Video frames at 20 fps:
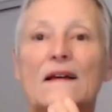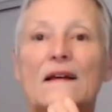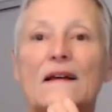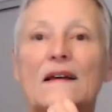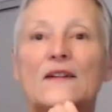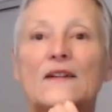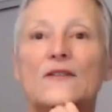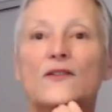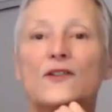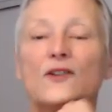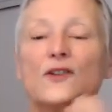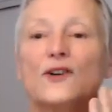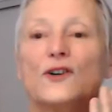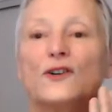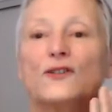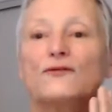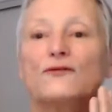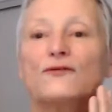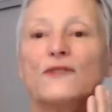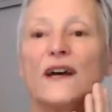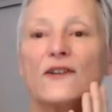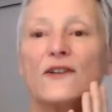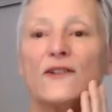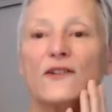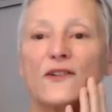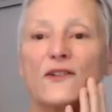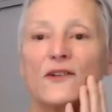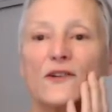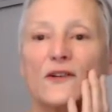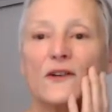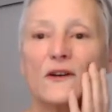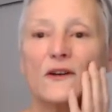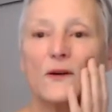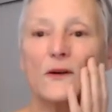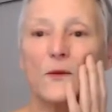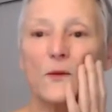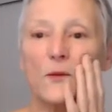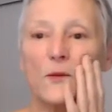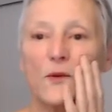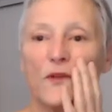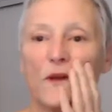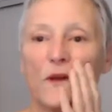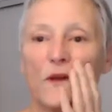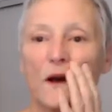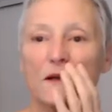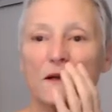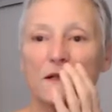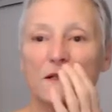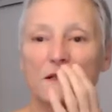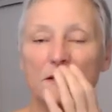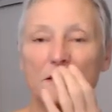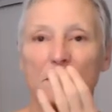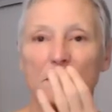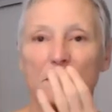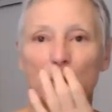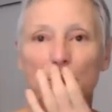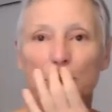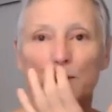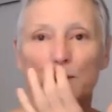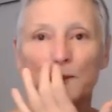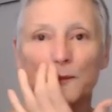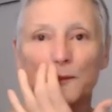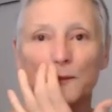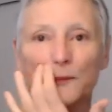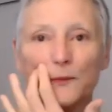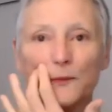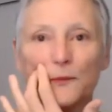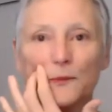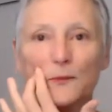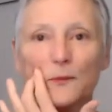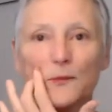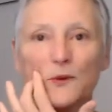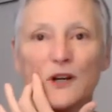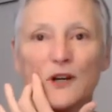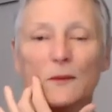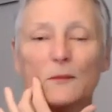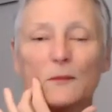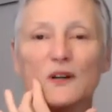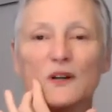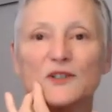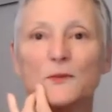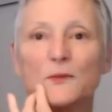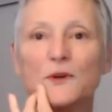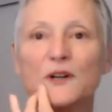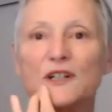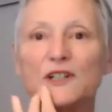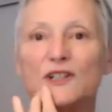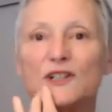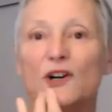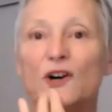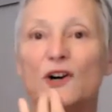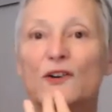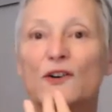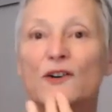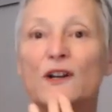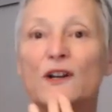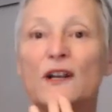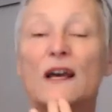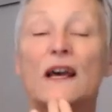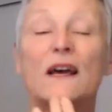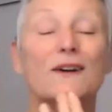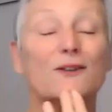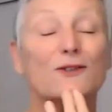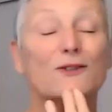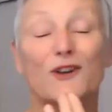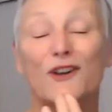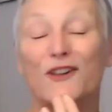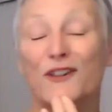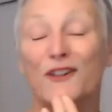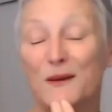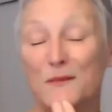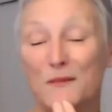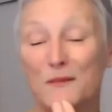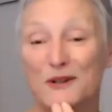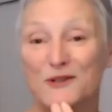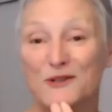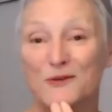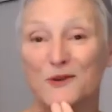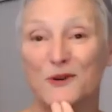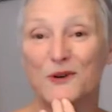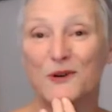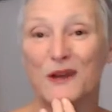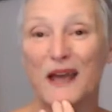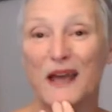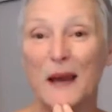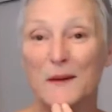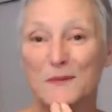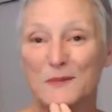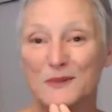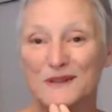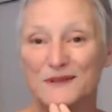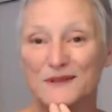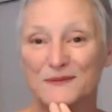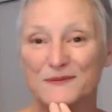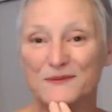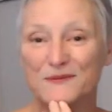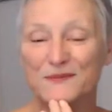If you caress without putting much pressure on, nothing much will happen.